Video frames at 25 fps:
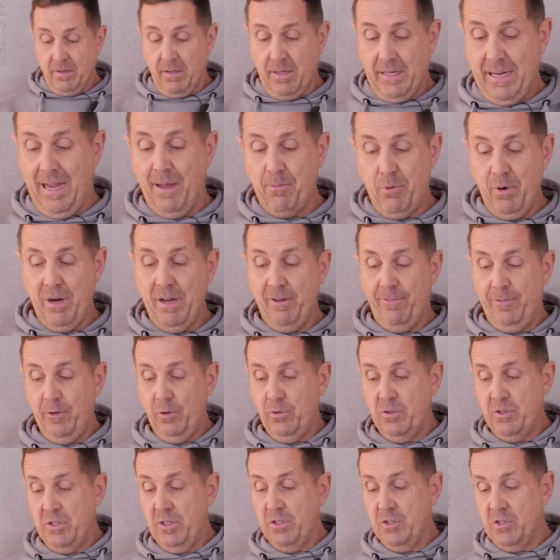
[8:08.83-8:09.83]
CarboAir
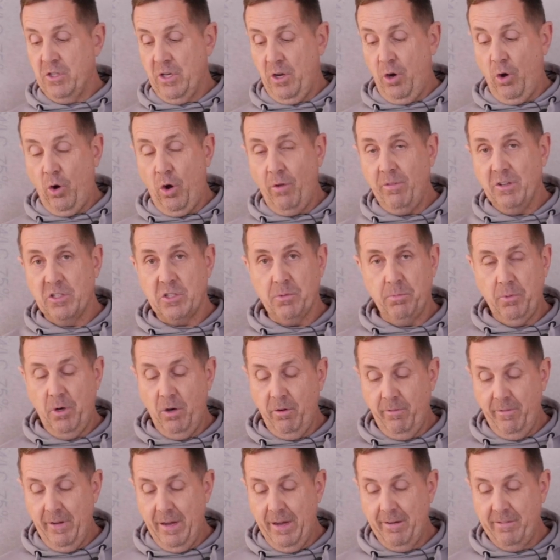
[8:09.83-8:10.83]
filters, all the
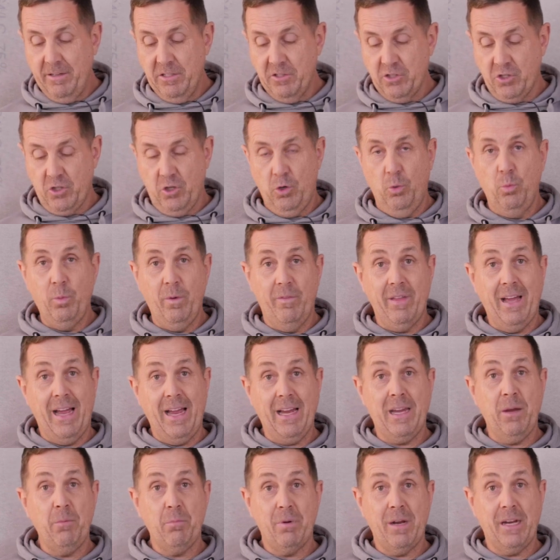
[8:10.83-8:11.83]
small variants come with the
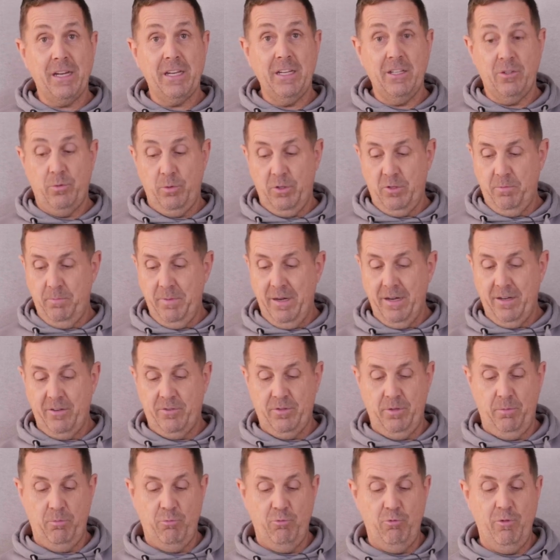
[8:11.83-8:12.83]
hanging brackets, which
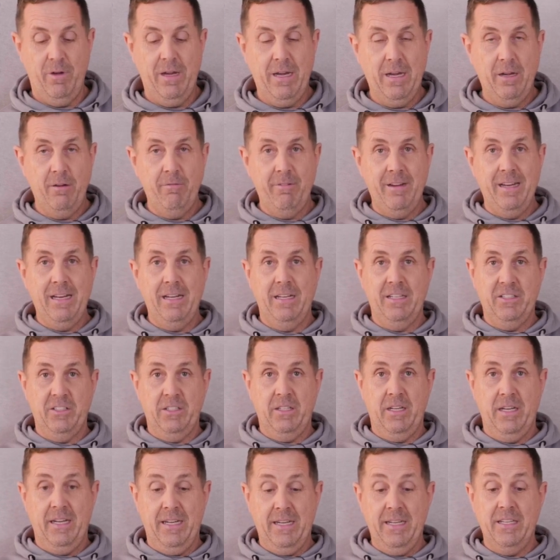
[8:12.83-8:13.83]
makes them really,
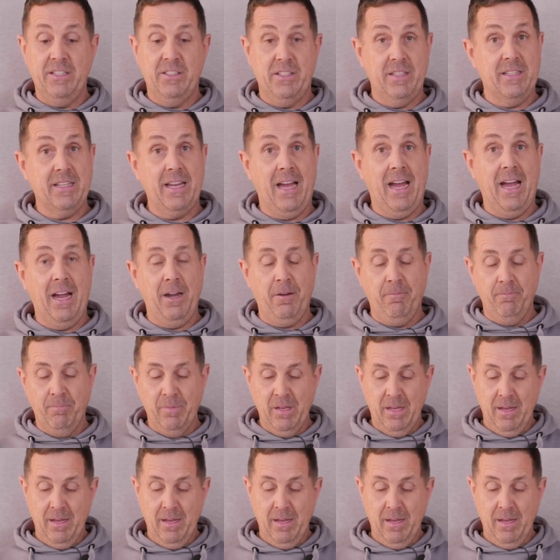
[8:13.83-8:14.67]
really easy to hang.